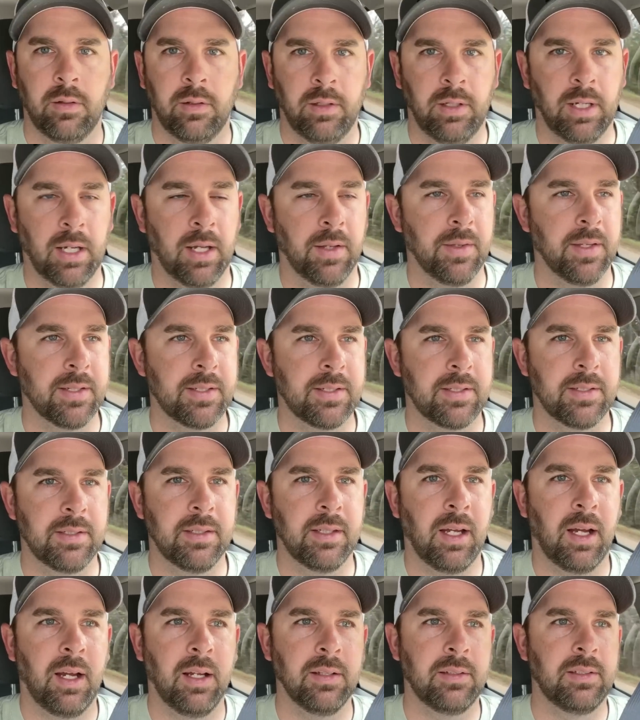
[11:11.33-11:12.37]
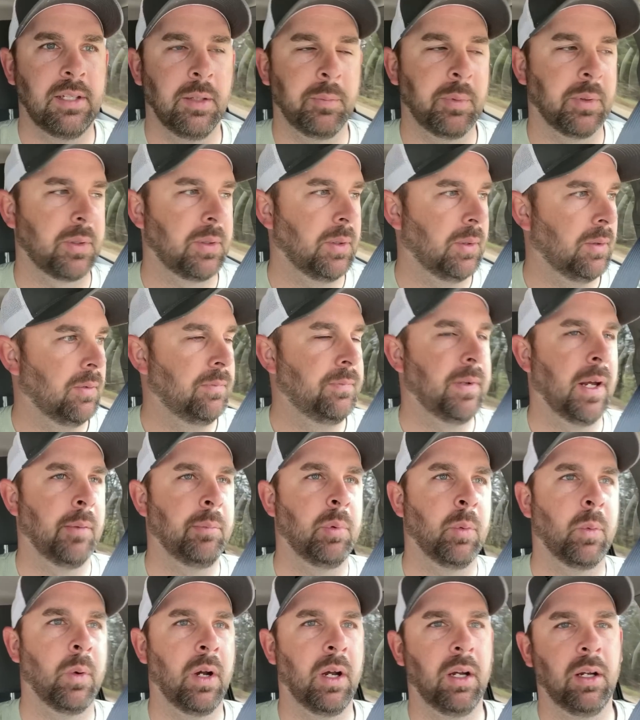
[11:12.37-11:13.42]
Yeah, this is not typical
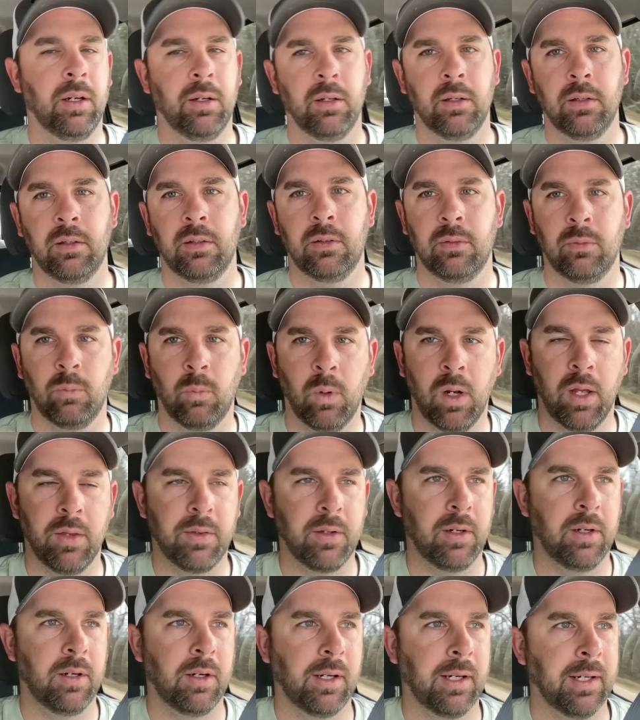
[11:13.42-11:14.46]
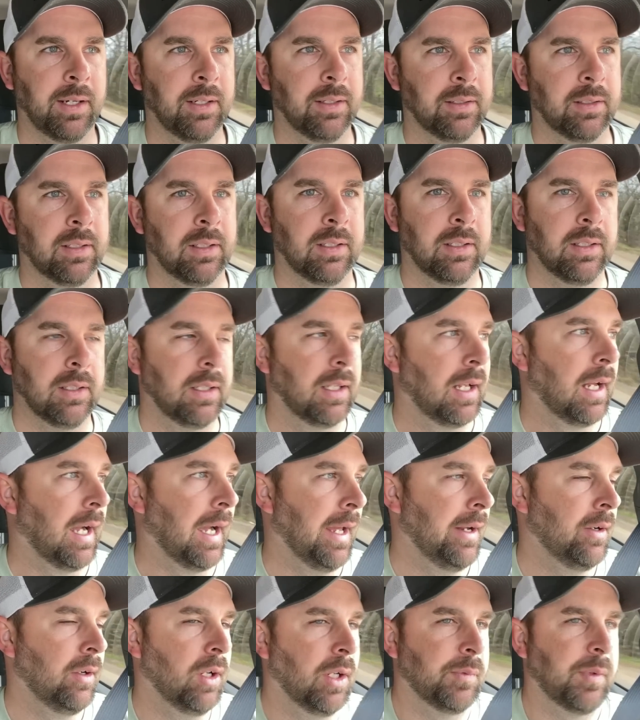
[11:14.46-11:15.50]
February weather, and
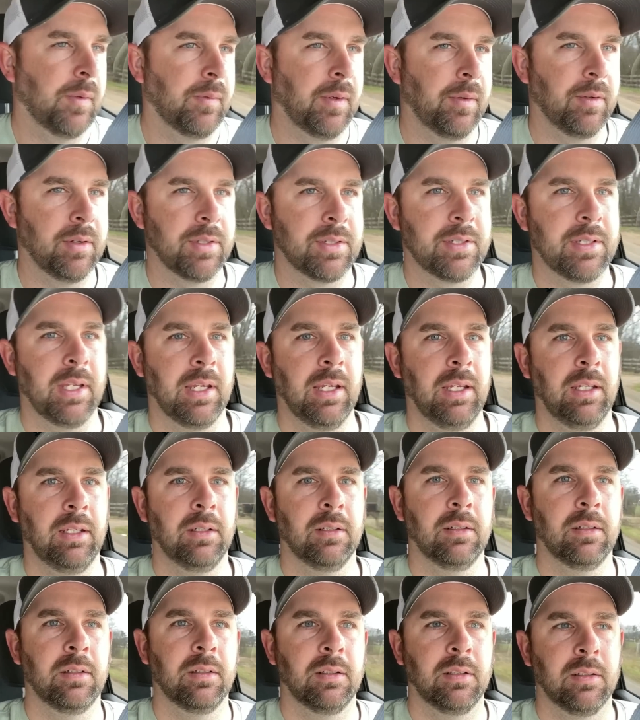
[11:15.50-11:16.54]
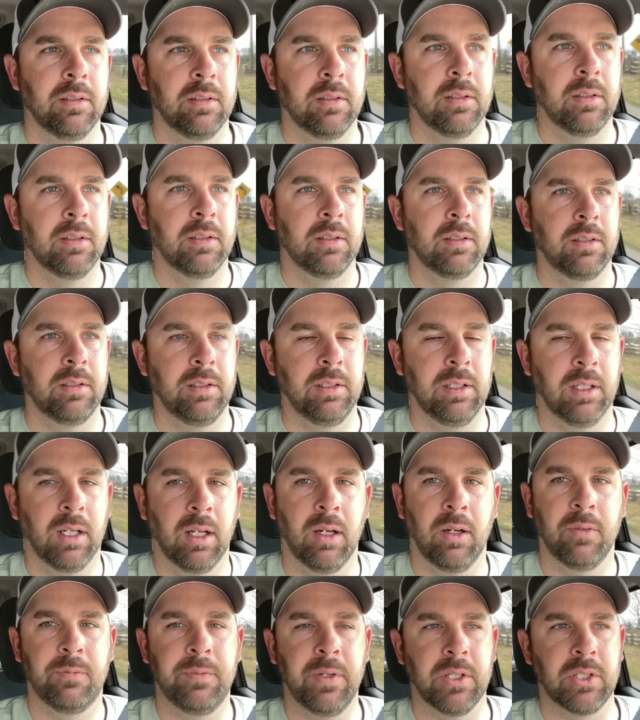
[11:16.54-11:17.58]
I don't know if I've ever seen, you
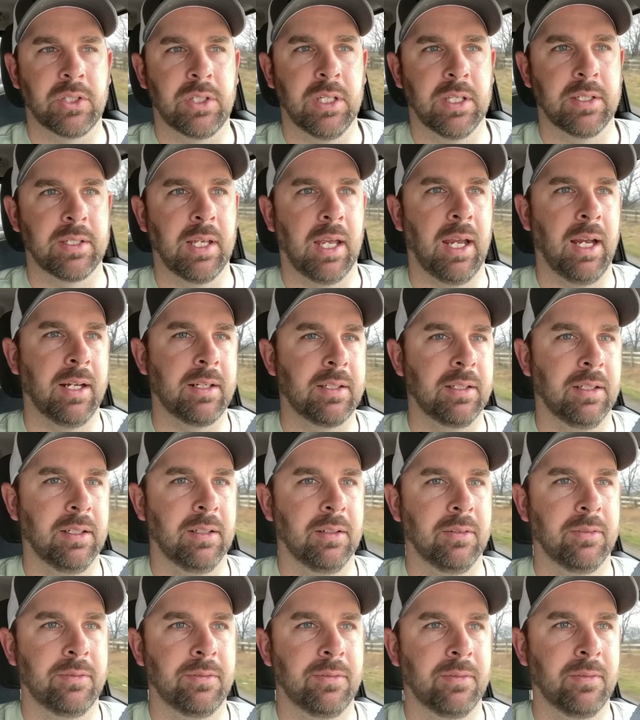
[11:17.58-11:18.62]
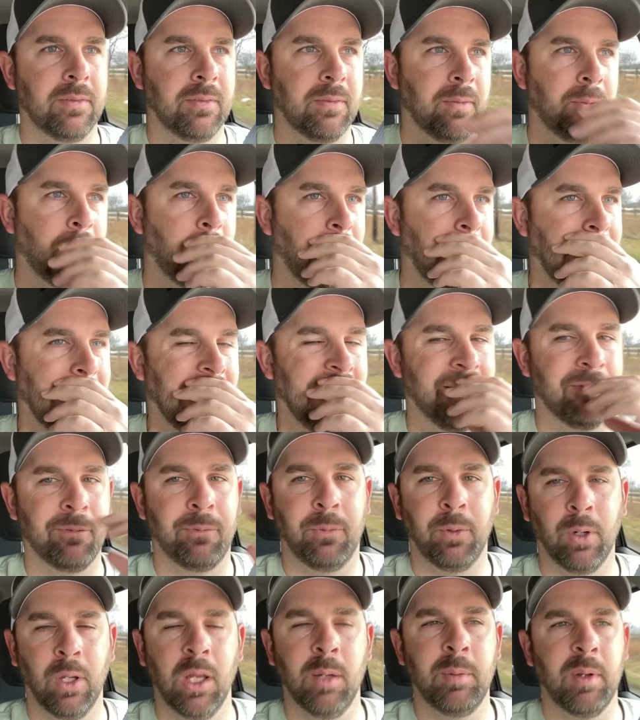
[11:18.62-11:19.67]
know, fish this active when I've
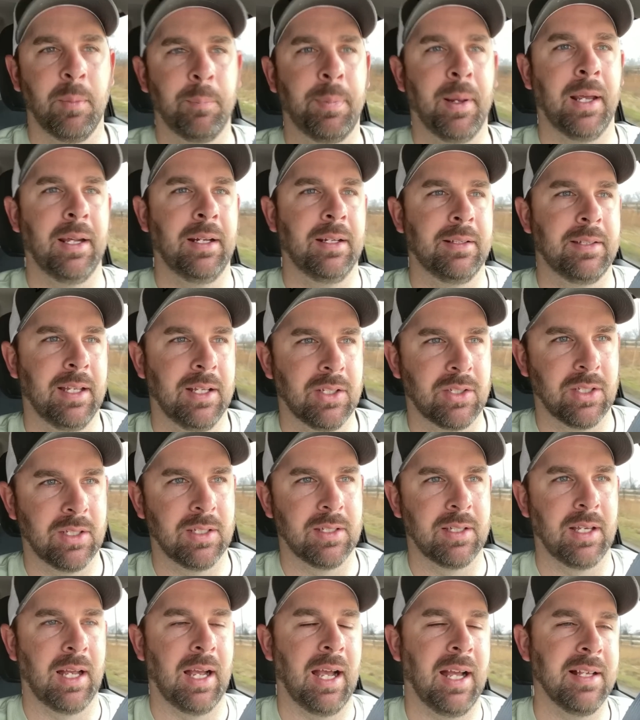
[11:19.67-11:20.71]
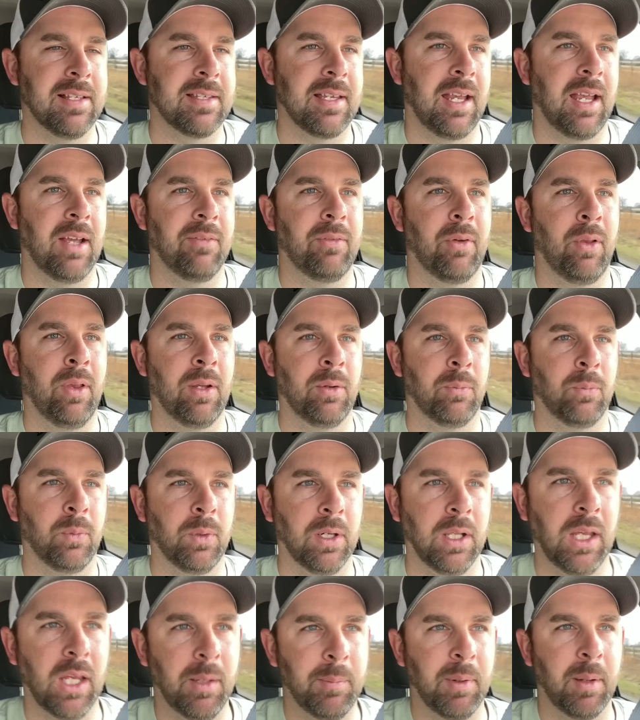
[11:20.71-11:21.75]
really been paying attention. I'd say I've only
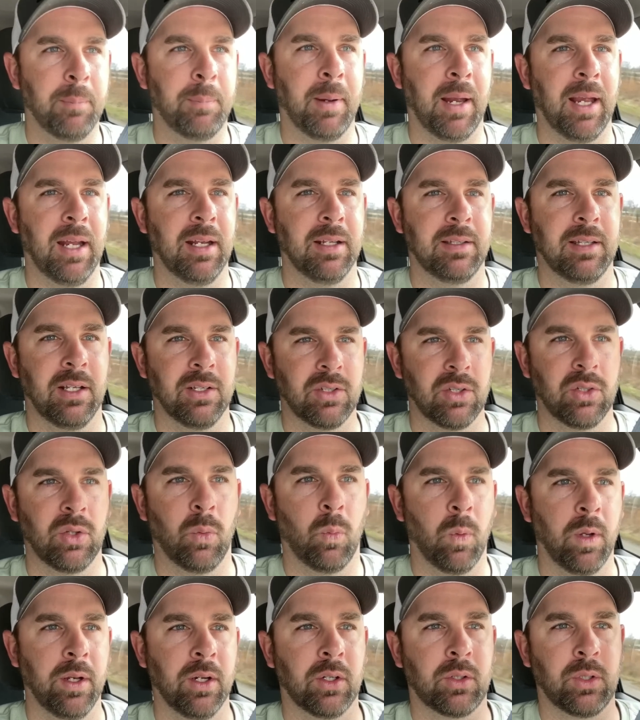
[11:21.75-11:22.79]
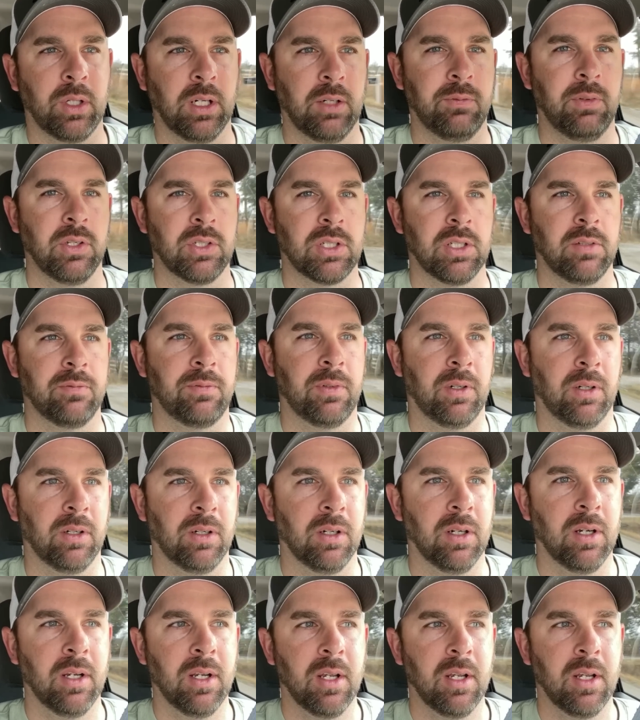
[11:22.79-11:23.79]
really been paying attention to winter creek fishing for